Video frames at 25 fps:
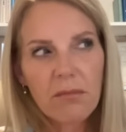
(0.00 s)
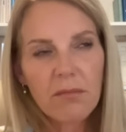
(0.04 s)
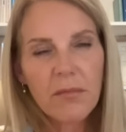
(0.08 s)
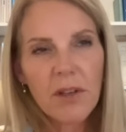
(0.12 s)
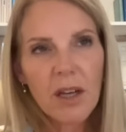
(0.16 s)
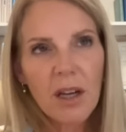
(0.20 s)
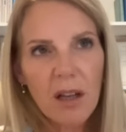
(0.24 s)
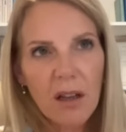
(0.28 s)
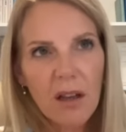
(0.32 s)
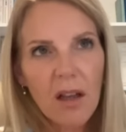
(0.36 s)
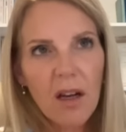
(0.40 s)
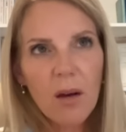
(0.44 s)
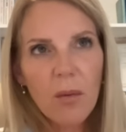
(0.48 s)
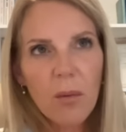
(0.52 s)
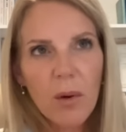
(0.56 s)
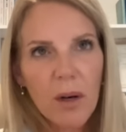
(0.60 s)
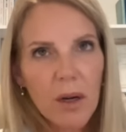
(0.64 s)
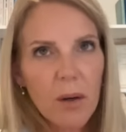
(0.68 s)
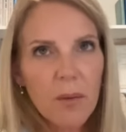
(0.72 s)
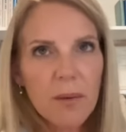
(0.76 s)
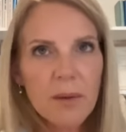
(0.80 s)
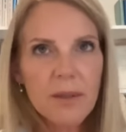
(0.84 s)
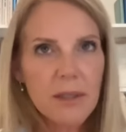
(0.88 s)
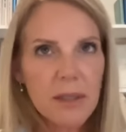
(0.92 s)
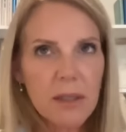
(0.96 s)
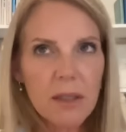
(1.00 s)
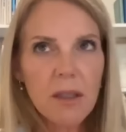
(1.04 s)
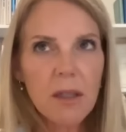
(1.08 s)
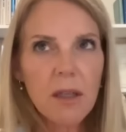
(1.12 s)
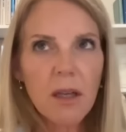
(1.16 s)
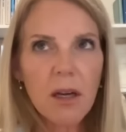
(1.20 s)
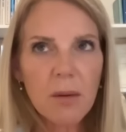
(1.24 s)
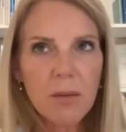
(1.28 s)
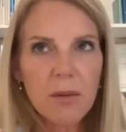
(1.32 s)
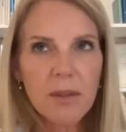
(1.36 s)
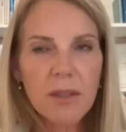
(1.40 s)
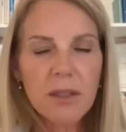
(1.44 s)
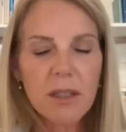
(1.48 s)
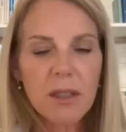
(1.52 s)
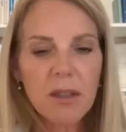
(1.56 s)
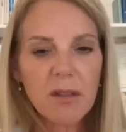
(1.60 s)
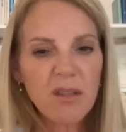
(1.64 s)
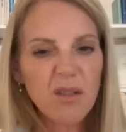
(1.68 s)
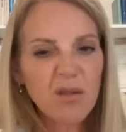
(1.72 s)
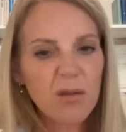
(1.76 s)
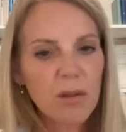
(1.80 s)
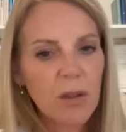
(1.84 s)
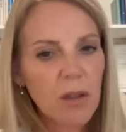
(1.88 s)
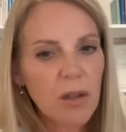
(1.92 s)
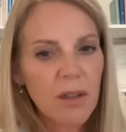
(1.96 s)
yeah, like when I was little, I was
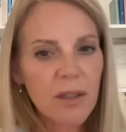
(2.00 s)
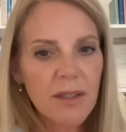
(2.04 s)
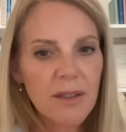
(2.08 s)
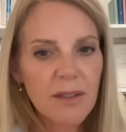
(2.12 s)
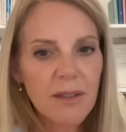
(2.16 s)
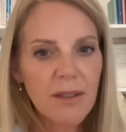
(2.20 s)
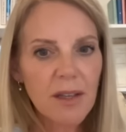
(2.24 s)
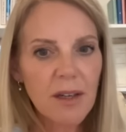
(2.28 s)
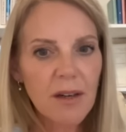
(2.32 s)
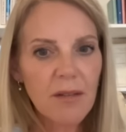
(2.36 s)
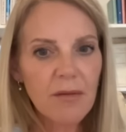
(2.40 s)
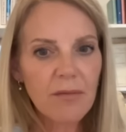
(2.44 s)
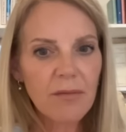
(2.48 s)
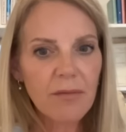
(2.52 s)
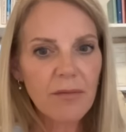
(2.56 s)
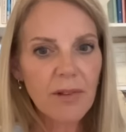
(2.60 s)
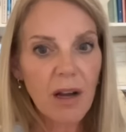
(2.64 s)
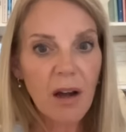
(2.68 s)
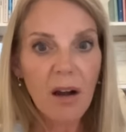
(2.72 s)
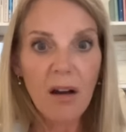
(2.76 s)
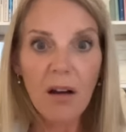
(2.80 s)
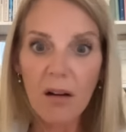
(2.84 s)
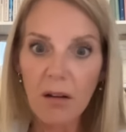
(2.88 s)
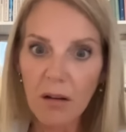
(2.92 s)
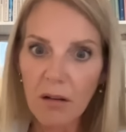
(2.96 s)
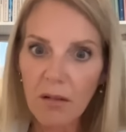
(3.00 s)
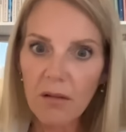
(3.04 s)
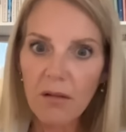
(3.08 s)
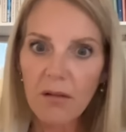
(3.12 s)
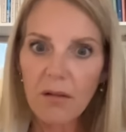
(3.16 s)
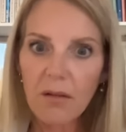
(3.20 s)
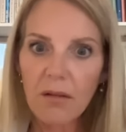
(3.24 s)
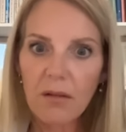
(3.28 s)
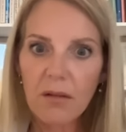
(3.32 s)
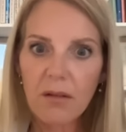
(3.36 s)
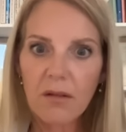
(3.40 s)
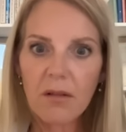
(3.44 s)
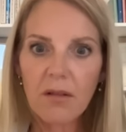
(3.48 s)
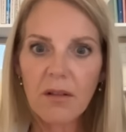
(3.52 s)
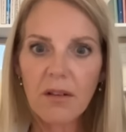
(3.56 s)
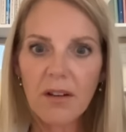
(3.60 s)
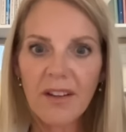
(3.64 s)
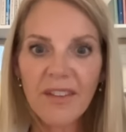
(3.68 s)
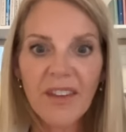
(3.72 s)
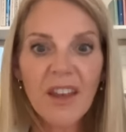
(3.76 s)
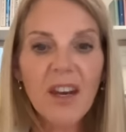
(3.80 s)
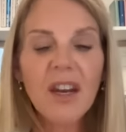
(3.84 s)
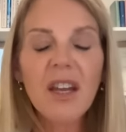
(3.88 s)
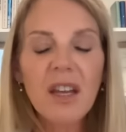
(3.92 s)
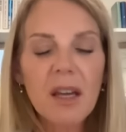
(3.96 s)
told God is love. Oh,
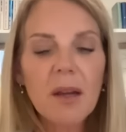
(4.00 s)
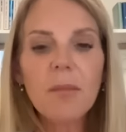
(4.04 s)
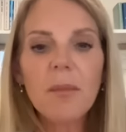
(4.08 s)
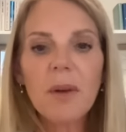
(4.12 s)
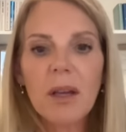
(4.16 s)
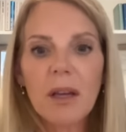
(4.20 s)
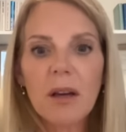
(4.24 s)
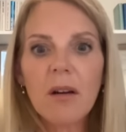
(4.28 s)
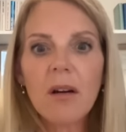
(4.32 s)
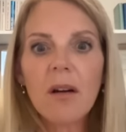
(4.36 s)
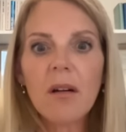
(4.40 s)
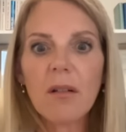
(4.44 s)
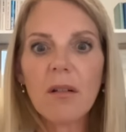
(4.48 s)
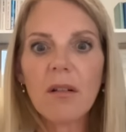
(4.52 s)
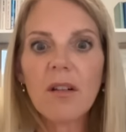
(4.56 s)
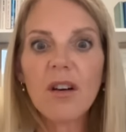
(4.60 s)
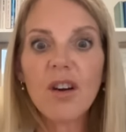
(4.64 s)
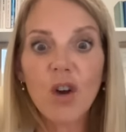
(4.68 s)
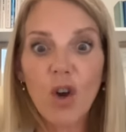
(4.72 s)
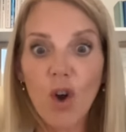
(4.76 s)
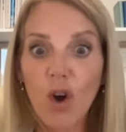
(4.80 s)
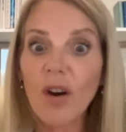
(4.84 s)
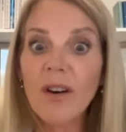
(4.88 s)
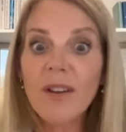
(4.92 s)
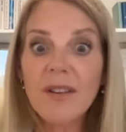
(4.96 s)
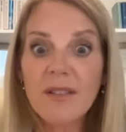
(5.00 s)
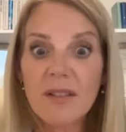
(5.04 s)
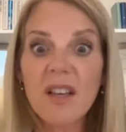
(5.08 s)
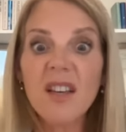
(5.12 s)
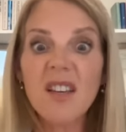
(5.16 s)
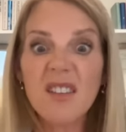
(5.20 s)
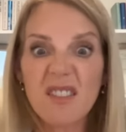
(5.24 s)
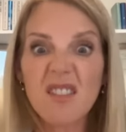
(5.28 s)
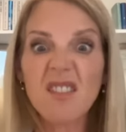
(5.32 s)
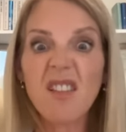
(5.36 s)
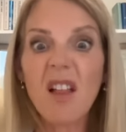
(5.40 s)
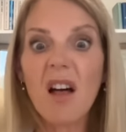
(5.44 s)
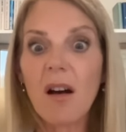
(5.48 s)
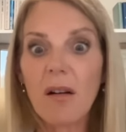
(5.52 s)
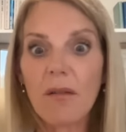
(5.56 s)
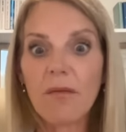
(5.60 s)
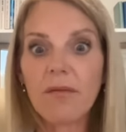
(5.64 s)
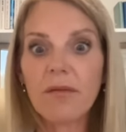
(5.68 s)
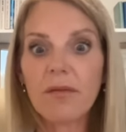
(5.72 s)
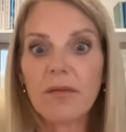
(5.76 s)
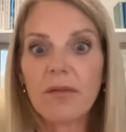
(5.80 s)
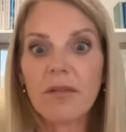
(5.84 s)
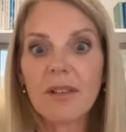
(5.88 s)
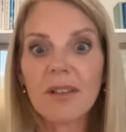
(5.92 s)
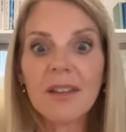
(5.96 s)
and then it hit me. Oh, God is, it's love.
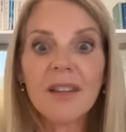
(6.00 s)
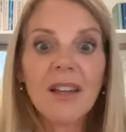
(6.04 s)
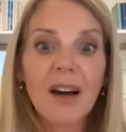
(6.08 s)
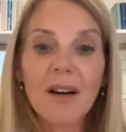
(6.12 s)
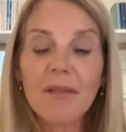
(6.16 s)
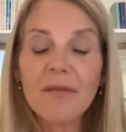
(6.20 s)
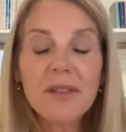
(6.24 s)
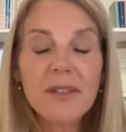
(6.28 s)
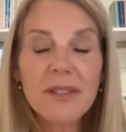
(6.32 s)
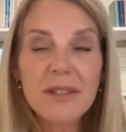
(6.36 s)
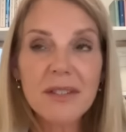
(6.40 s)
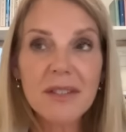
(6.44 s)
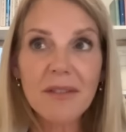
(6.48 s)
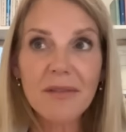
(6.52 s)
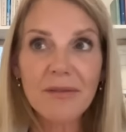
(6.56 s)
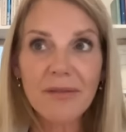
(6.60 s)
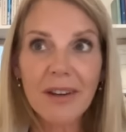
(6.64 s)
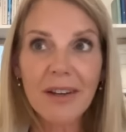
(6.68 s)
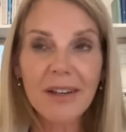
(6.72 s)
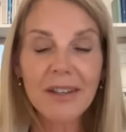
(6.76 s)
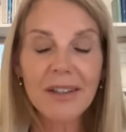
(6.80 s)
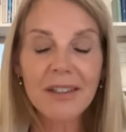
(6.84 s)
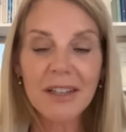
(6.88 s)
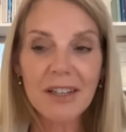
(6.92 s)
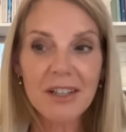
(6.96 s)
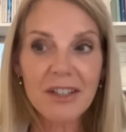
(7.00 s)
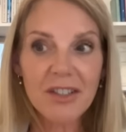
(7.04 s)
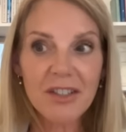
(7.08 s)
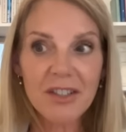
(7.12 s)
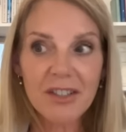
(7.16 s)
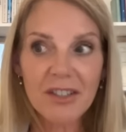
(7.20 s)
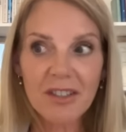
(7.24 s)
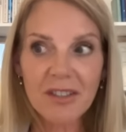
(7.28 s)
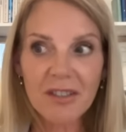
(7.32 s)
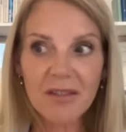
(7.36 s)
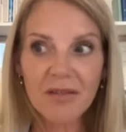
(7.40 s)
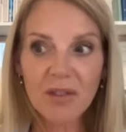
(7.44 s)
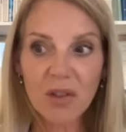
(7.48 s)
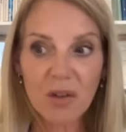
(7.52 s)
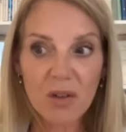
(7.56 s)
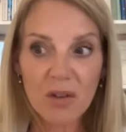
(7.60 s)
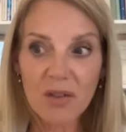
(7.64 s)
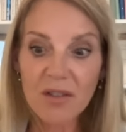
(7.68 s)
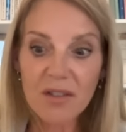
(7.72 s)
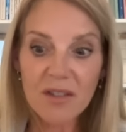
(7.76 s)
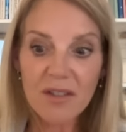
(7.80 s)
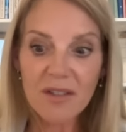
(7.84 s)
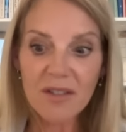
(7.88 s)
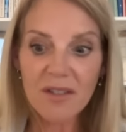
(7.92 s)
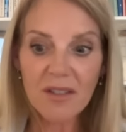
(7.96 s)
Love is the foundation of
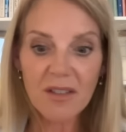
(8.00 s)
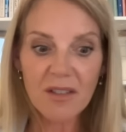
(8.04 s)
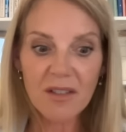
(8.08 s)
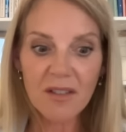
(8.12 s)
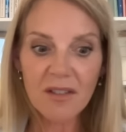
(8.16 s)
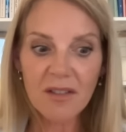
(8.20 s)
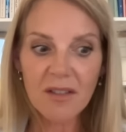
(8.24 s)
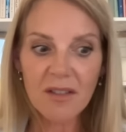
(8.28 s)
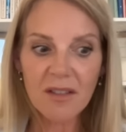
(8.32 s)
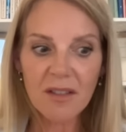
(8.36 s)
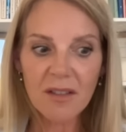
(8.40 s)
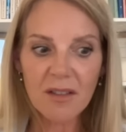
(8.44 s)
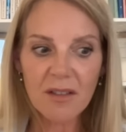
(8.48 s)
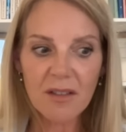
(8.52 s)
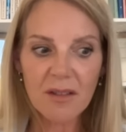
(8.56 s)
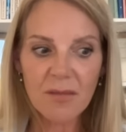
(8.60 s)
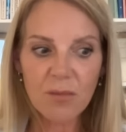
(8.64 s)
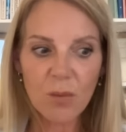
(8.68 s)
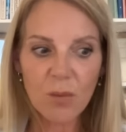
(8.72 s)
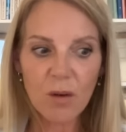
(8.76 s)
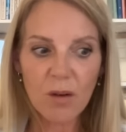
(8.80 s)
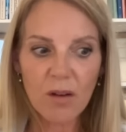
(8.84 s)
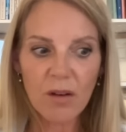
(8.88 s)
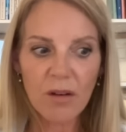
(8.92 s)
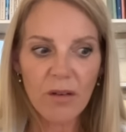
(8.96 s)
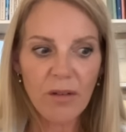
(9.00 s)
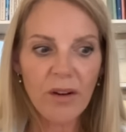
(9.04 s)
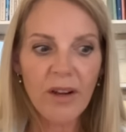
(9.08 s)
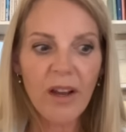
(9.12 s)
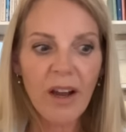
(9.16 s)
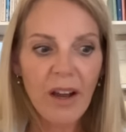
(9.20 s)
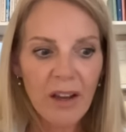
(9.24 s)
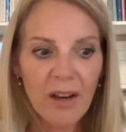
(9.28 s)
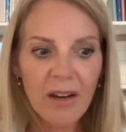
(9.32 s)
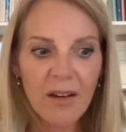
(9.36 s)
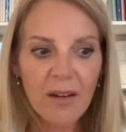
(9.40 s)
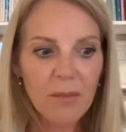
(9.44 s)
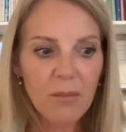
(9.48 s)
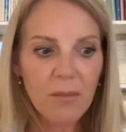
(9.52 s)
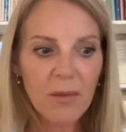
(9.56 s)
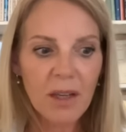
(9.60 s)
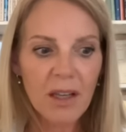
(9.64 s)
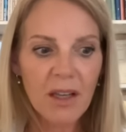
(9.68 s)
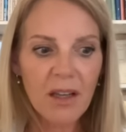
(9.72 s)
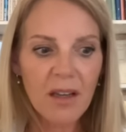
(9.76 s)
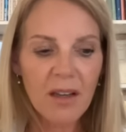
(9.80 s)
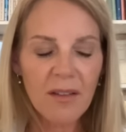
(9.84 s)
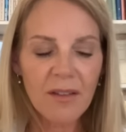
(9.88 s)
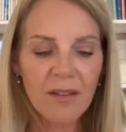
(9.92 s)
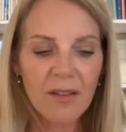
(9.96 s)
consciousness. It's what created
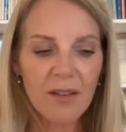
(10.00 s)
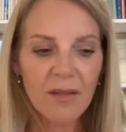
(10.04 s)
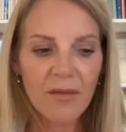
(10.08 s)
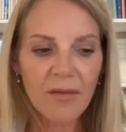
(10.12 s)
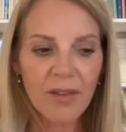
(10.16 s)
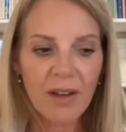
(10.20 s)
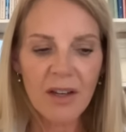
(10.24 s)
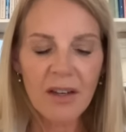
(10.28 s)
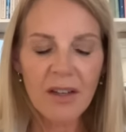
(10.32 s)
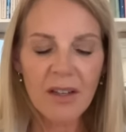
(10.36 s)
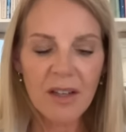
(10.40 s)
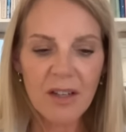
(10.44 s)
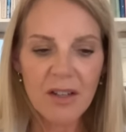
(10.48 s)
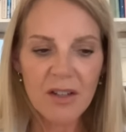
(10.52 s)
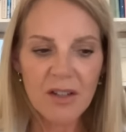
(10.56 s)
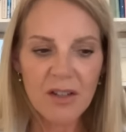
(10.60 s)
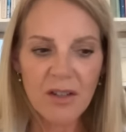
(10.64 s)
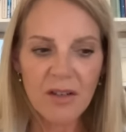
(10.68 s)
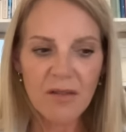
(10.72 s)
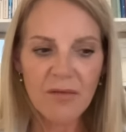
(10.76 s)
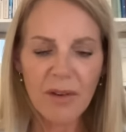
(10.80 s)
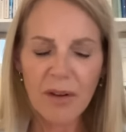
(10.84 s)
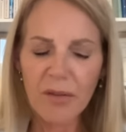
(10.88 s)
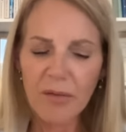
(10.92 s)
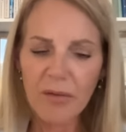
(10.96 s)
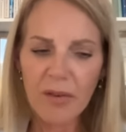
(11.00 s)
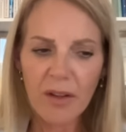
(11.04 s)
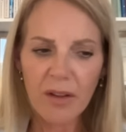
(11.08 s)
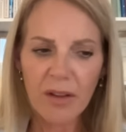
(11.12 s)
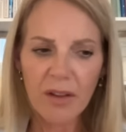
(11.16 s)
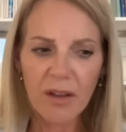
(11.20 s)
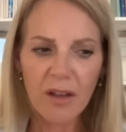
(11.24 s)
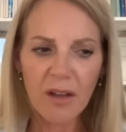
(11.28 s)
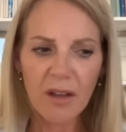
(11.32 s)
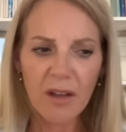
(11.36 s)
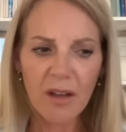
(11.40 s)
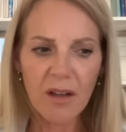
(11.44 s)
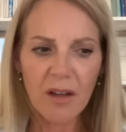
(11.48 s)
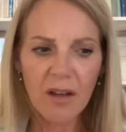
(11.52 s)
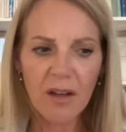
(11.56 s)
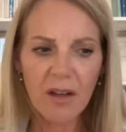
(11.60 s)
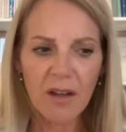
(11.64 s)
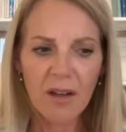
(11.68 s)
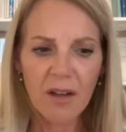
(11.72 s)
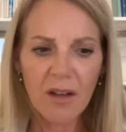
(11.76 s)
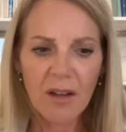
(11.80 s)
me. It's the foundation of everything.